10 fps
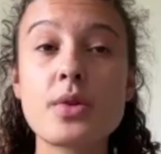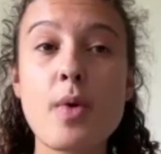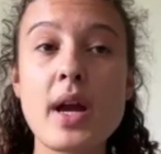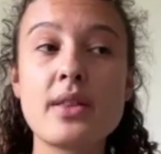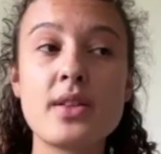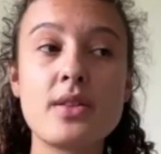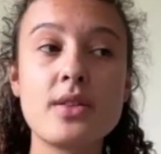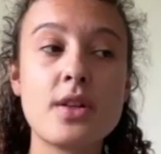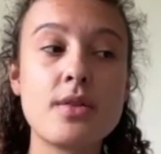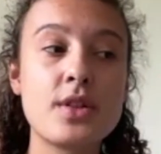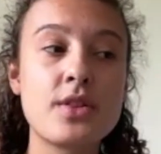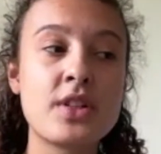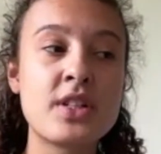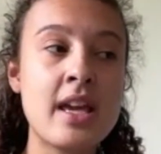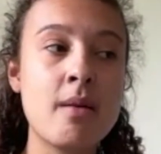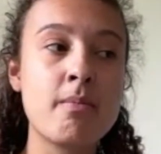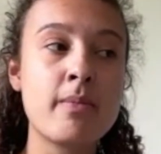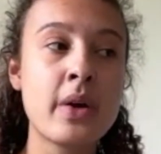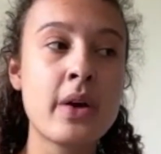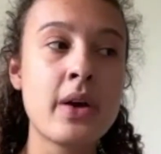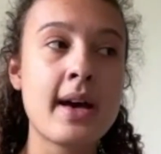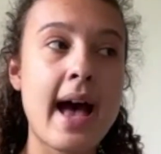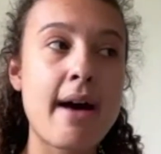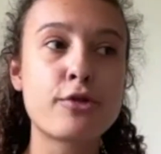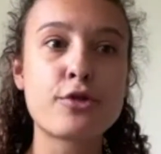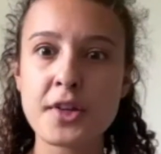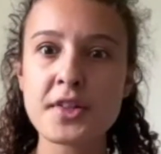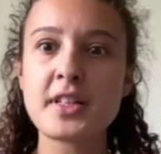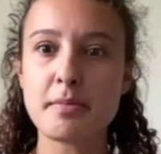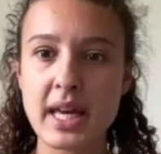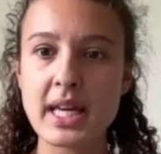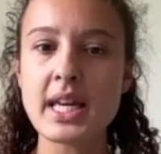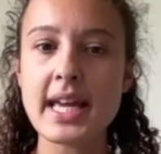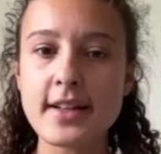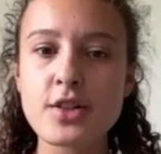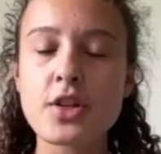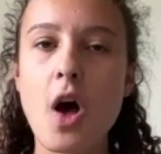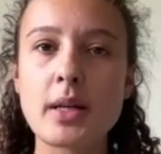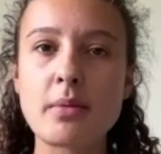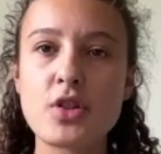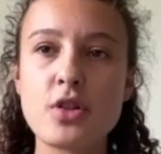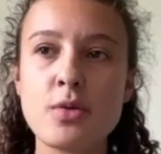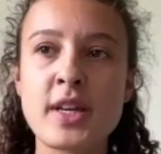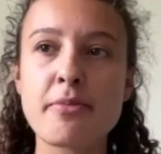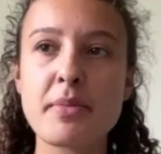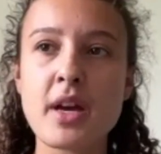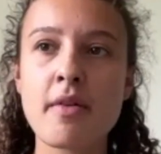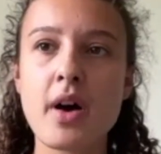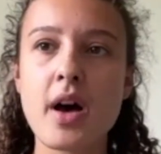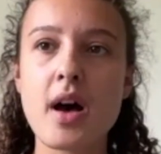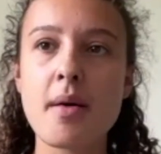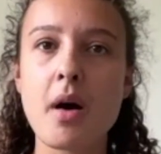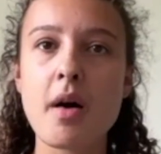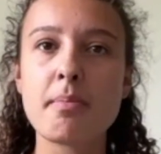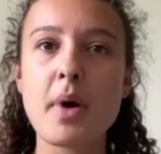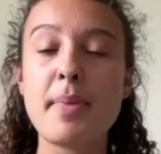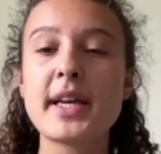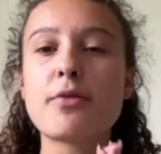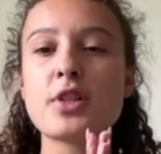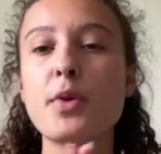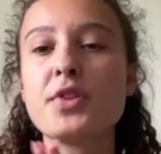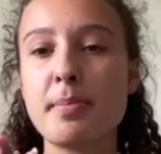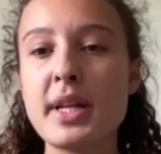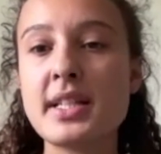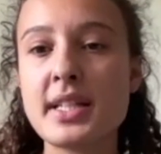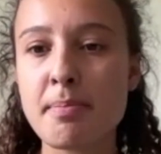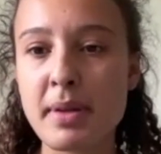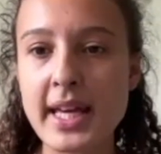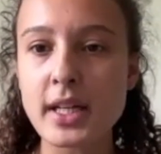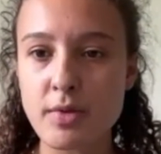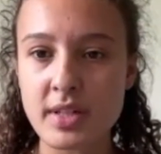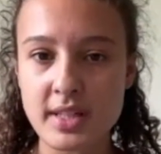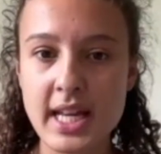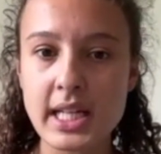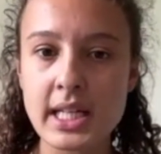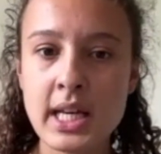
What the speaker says: great that the team have trusted me each time to give me a bigger responsibility playing Christine.